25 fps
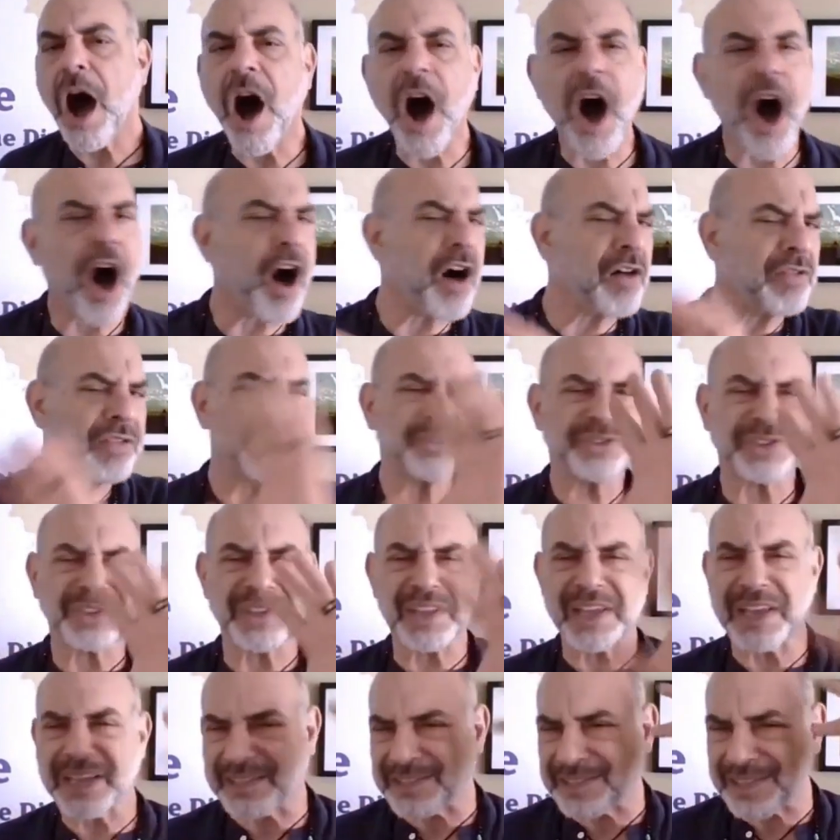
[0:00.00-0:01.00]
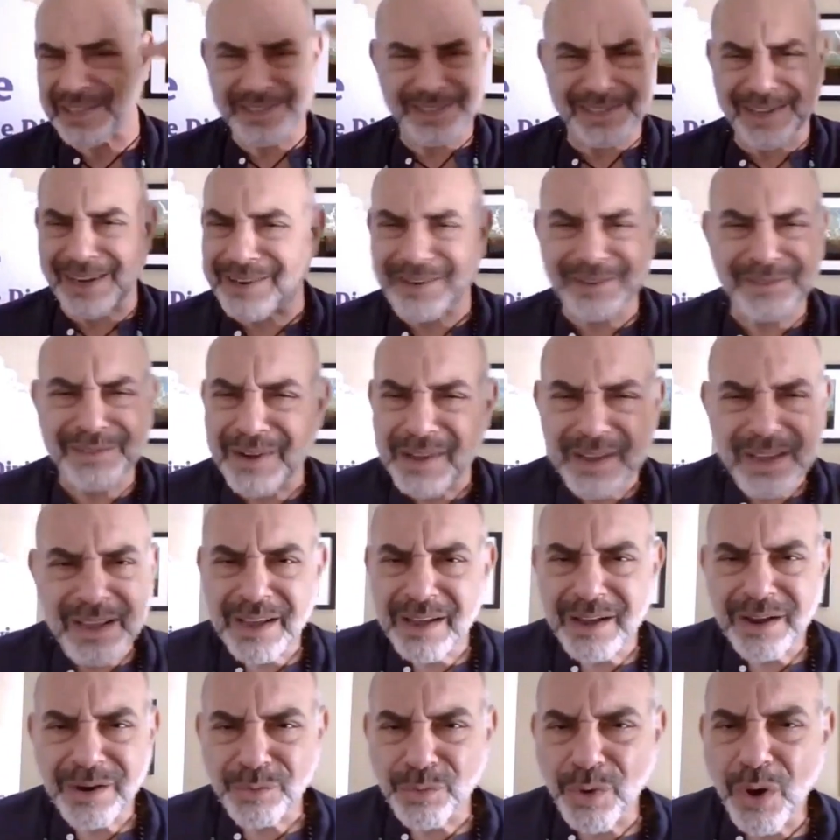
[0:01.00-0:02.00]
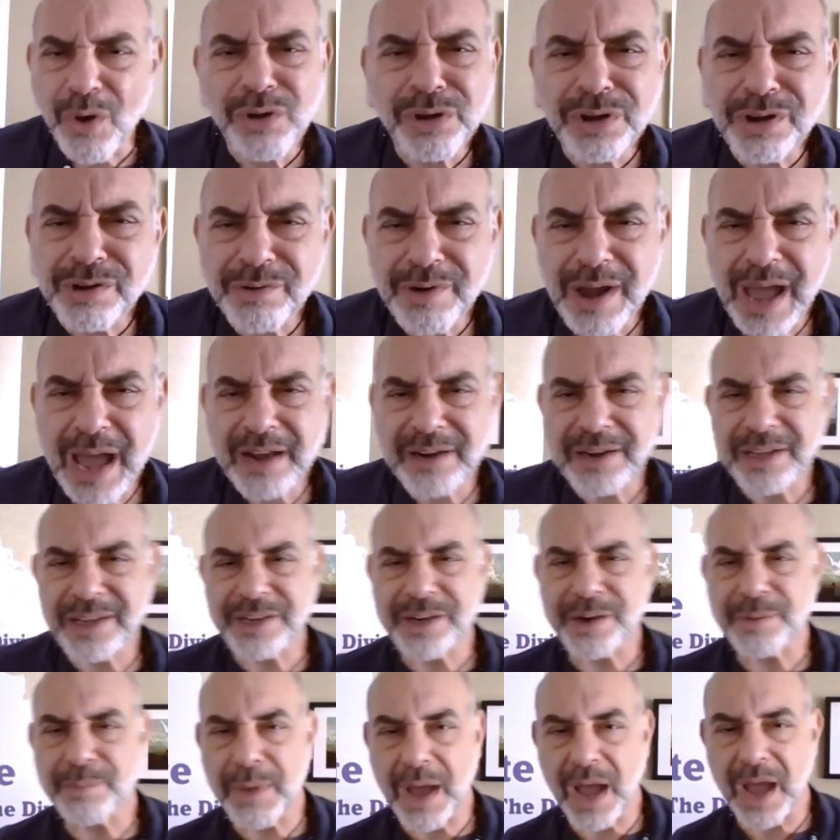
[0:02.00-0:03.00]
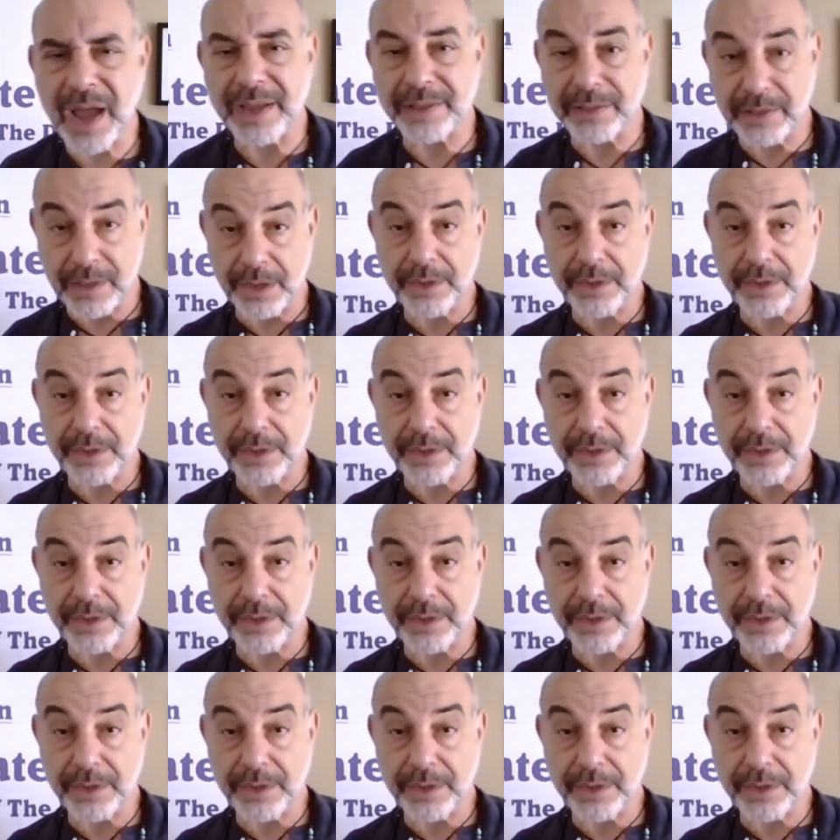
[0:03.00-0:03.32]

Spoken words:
All those things, they start rolling around in your mind.